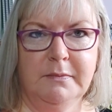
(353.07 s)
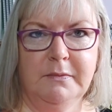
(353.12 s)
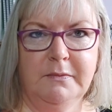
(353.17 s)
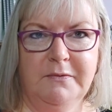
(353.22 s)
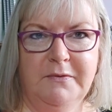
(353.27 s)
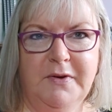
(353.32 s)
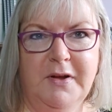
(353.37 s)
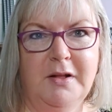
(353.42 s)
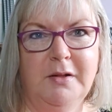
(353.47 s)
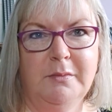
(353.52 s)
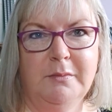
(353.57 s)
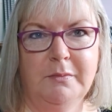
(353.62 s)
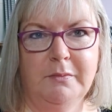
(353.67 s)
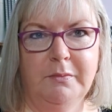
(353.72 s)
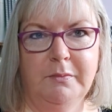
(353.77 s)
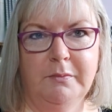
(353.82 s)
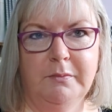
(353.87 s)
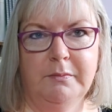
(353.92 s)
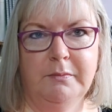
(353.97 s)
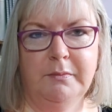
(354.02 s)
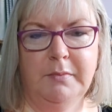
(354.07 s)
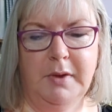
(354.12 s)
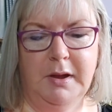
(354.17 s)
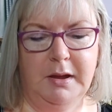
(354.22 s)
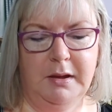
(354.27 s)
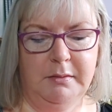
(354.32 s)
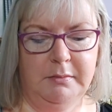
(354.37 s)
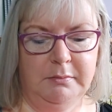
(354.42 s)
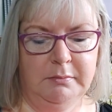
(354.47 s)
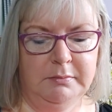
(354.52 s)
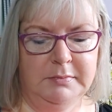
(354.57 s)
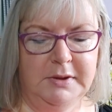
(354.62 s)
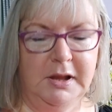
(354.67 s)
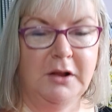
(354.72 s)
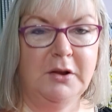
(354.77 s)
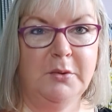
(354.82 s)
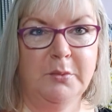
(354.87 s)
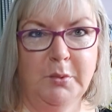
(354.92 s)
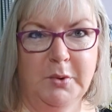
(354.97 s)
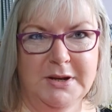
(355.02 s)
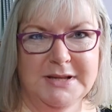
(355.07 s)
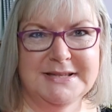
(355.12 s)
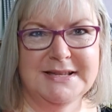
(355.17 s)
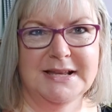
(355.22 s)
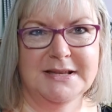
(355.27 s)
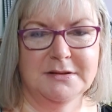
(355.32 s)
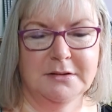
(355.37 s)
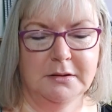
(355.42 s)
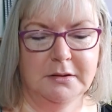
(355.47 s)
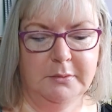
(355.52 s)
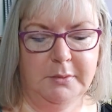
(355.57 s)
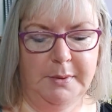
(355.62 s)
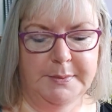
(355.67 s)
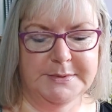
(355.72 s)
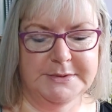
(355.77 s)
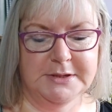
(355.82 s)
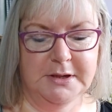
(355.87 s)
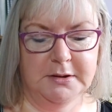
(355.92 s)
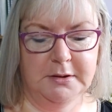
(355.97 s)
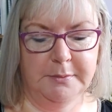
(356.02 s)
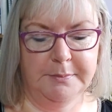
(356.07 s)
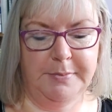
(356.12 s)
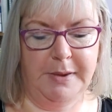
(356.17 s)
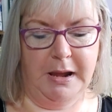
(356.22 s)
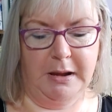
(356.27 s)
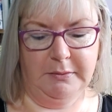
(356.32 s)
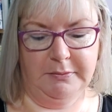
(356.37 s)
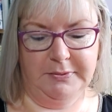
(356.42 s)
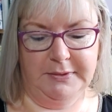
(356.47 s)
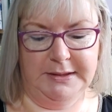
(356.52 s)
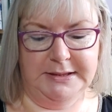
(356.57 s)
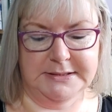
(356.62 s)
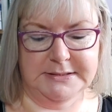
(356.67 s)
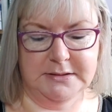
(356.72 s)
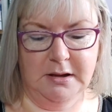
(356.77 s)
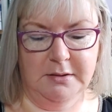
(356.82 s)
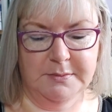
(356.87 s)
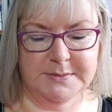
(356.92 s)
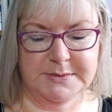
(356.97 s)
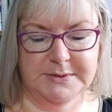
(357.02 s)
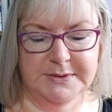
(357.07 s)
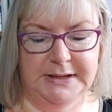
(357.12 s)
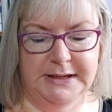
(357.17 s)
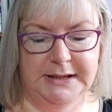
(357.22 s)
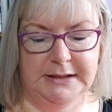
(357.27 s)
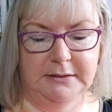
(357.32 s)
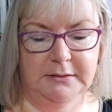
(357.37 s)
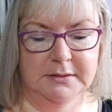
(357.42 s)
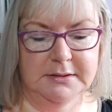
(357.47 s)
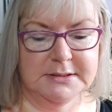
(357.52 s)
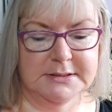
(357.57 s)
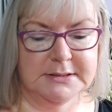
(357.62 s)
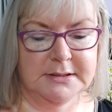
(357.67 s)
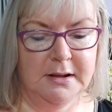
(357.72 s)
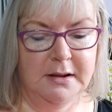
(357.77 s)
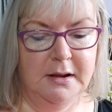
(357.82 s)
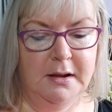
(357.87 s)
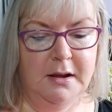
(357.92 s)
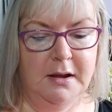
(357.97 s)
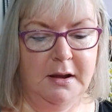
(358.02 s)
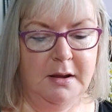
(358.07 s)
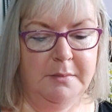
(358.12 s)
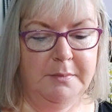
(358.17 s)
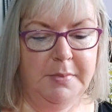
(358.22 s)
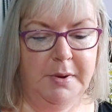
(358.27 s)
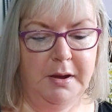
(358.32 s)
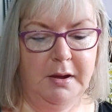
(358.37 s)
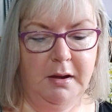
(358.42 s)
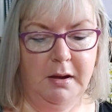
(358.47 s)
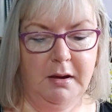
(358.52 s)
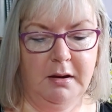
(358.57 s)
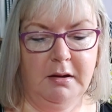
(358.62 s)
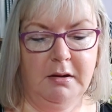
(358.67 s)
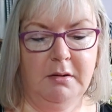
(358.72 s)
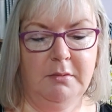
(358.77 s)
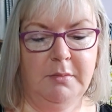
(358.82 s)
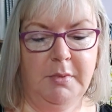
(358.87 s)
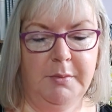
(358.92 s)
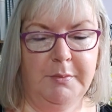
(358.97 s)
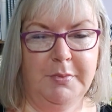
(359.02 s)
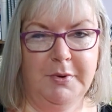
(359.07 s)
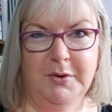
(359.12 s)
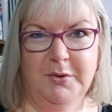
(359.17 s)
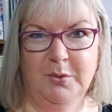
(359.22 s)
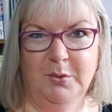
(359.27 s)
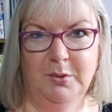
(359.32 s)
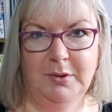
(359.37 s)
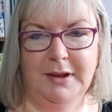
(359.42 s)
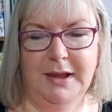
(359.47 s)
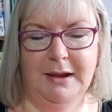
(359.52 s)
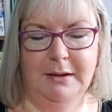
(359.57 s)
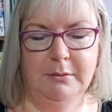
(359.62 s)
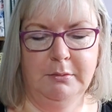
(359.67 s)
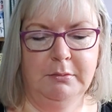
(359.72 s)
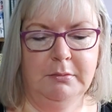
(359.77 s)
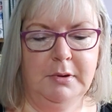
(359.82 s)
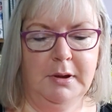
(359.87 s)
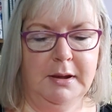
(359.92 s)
film, um, tell you what it says on the website about these types of needles but I can't remember it all now.